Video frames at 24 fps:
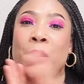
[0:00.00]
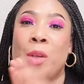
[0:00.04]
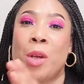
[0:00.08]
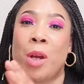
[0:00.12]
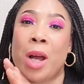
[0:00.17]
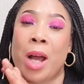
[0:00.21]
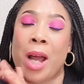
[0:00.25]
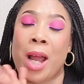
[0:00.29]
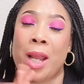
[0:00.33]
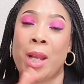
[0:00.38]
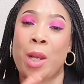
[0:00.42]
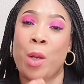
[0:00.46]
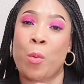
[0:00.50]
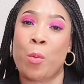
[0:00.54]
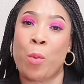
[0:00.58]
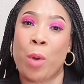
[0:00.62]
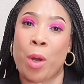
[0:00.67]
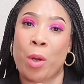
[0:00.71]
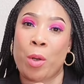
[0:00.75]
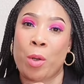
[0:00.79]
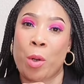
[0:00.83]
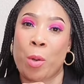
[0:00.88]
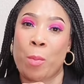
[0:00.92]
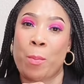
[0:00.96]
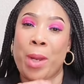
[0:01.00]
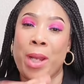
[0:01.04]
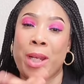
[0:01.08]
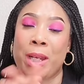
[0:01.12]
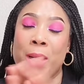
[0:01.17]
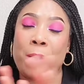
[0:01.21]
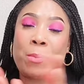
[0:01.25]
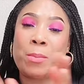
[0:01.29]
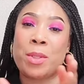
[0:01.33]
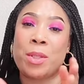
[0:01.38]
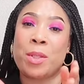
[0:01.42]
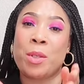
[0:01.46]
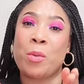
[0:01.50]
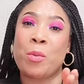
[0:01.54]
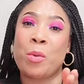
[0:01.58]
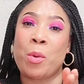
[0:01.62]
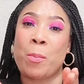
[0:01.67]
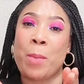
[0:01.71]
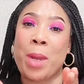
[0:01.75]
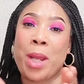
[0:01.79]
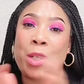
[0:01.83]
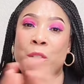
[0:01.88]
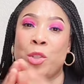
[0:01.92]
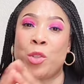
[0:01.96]
You're highly welcome. My name still
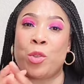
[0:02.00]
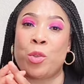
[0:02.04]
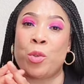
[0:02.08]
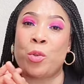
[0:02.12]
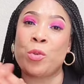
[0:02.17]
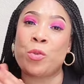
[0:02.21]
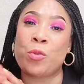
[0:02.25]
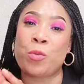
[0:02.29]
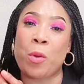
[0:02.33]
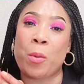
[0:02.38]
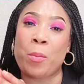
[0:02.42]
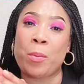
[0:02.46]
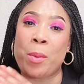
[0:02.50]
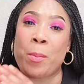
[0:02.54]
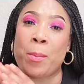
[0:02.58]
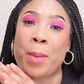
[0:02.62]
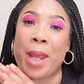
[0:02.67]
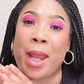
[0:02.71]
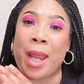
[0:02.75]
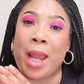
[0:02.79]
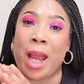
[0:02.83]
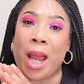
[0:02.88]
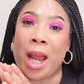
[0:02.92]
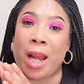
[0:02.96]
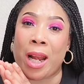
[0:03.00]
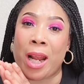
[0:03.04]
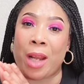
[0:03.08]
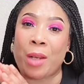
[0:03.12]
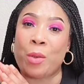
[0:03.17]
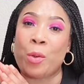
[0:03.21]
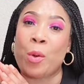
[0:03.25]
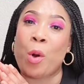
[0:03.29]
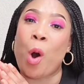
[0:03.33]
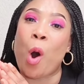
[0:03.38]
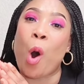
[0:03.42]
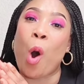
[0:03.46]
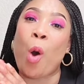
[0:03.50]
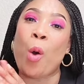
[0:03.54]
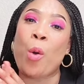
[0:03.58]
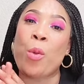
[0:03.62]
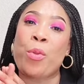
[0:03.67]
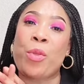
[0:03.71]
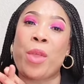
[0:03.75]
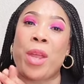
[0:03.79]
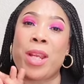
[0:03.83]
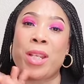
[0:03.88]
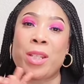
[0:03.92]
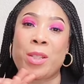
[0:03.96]
remains Juls from the Bay and I do
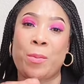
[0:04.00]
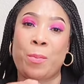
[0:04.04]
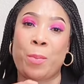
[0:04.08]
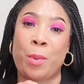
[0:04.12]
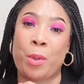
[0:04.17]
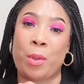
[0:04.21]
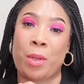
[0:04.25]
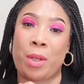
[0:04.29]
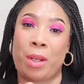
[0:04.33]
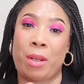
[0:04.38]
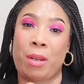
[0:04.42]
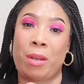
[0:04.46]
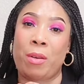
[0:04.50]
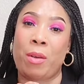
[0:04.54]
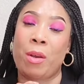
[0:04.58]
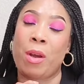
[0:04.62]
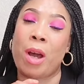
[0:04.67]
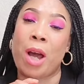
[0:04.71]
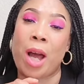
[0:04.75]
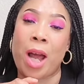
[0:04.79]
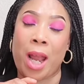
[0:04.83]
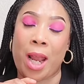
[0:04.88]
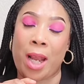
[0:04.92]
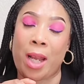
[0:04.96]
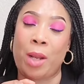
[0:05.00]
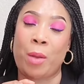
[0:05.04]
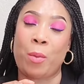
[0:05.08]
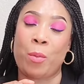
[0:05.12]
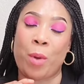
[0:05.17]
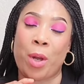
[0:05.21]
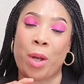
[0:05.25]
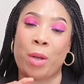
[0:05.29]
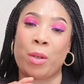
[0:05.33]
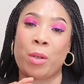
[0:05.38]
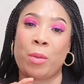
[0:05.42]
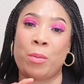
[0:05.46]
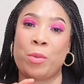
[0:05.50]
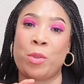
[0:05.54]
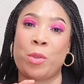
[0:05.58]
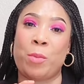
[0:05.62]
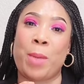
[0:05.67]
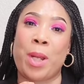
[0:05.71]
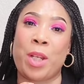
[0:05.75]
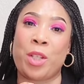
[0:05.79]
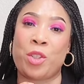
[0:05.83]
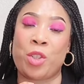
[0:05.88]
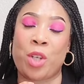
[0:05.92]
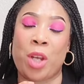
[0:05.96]
all things beauty. You're highly welcome
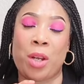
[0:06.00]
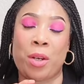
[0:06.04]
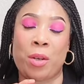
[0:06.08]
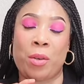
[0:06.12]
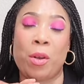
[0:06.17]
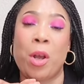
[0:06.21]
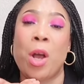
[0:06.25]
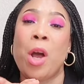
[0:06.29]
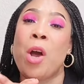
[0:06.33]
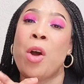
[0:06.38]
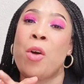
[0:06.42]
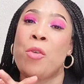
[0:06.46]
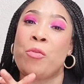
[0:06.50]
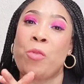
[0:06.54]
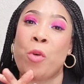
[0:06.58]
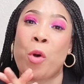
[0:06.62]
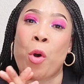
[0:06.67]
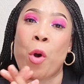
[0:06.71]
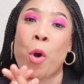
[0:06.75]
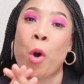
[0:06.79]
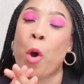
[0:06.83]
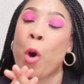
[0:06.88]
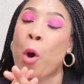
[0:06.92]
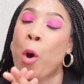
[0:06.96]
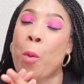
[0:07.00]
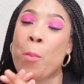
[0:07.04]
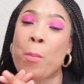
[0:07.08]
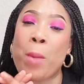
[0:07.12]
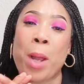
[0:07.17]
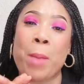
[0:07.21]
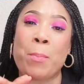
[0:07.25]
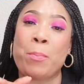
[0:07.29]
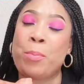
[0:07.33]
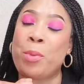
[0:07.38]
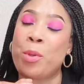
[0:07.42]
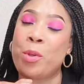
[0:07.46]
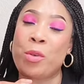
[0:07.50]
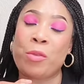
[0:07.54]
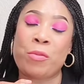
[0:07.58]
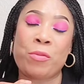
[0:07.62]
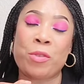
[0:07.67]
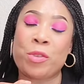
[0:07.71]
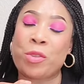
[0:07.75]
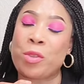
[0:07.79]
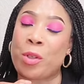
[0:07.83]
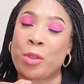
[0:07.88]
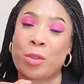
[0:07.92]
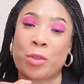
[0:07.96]
to my channel. For all my
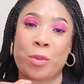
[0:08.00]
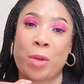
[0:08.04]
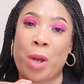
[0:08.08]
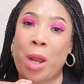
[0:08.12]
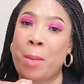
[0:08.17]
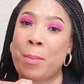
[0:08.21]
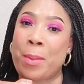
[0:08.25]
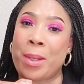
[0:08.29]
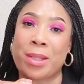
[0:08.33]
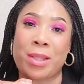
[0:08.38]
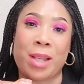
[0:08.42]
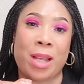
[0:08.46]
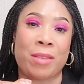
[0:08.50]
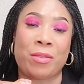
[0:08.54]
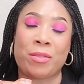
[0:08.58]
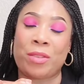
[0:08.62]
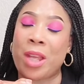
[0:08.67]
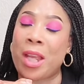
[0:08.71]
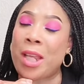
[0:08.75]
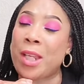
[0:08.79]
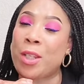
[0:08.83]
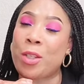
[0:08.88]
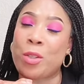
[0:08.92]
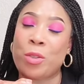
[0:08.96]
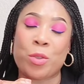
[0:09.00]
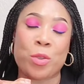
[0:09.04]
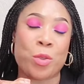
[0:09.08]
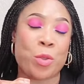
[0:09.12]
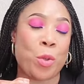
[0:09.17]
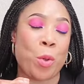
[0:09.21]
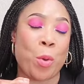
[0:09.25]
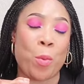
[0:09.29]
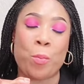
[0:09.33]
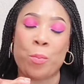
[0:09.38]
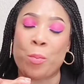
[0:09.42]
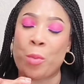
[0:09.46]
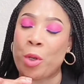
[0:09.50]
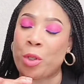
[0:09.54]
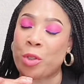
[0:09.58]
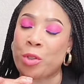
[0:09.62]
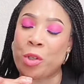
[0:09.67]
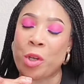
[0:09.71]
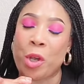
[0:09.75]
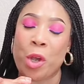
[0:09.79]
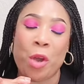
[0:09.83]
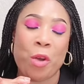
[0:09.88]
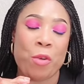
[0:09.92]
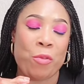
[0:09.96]
beautiful subscribers, I thank you so
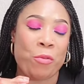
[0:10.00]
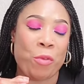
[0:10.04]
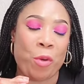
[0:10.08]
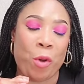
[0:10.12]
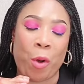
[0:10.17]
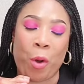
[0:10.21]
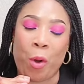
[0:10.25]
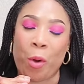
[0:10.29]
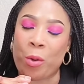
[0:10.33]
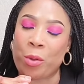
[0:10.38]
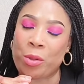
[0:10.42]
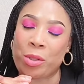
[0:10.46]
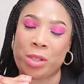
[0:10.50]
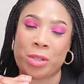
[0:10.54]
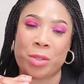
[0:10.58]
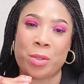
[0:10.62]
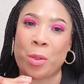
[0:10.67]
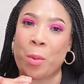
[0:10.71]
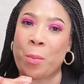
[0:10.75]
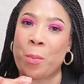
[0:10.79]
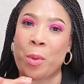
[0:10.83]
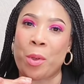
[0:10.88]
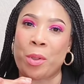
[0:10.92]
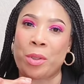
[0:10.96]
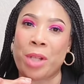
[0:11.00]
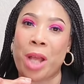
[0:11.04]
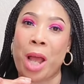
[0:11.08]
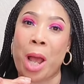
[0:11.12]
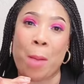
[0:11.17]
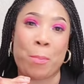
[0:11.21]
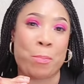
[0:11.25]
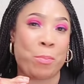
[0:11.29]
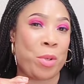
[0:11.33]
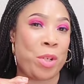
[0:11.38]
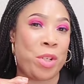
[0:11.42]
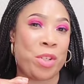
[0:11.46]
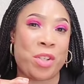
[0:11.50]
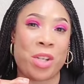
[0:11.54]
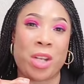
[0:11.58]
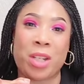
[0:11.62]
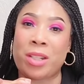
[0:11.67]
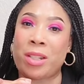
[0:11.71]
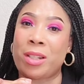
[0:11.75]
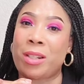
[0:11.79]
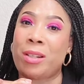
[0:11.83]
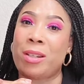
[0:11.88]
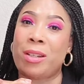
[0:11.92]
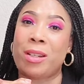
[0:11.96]
much for all the support. I
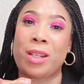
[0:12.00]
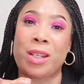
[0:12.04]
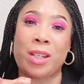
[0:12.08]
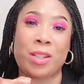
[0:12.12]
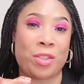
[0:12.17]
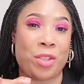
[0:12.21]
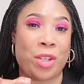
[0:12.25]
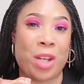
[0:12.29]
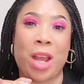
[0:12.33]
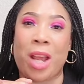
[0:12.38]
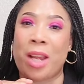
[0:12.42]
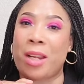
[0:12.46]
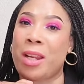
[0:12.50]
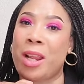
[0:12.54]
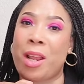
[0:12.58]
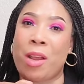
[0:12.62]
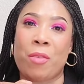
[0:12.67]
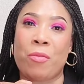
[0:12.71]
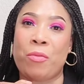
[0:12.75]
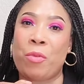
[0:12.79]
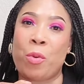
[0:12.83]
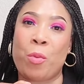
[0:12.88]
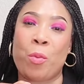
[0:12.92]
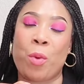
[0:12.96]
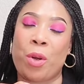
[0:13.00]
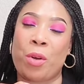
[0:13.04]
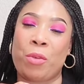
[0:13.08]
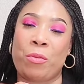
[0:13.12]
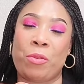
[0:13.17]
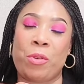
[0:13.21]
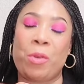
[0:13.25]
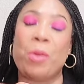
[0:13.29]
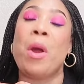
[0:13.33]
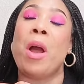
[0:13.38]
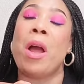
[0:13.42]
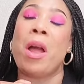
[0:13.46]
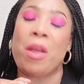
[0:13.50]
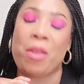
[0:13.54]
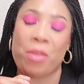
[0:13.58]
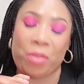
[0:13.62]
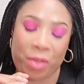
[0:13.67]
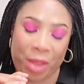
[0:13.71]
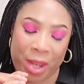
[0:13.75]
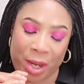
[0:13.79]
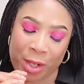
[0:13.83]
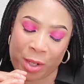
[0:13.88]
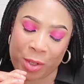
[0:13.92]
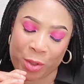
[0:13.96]
appreciate each and every one of you.
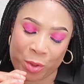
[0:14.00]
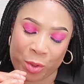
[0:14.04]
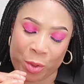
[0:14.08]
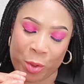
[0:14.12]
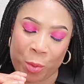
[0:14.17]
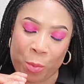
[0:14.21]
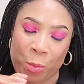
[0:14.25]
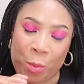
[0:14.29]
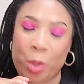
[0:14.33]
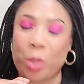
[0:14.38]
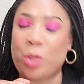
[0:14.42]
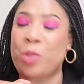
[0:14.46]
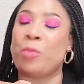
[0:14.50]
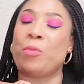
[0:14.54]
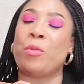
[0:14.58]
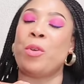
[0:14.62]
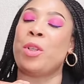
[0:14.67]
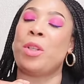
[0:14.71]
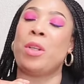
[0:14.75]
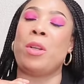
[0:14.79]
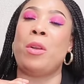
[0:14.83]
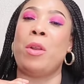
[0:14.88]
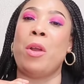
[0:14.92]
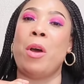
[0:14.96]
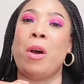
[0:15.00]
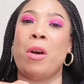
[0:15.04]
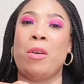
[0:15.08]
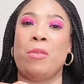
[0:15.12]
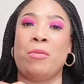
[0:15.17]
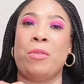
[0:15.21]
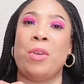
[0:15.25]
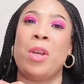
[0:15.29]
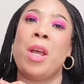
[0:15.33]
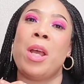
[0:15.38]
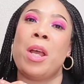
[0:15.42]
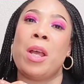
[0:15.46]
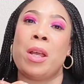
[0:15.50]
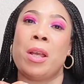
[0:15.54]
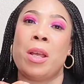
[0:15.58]
Thank you so much for the love.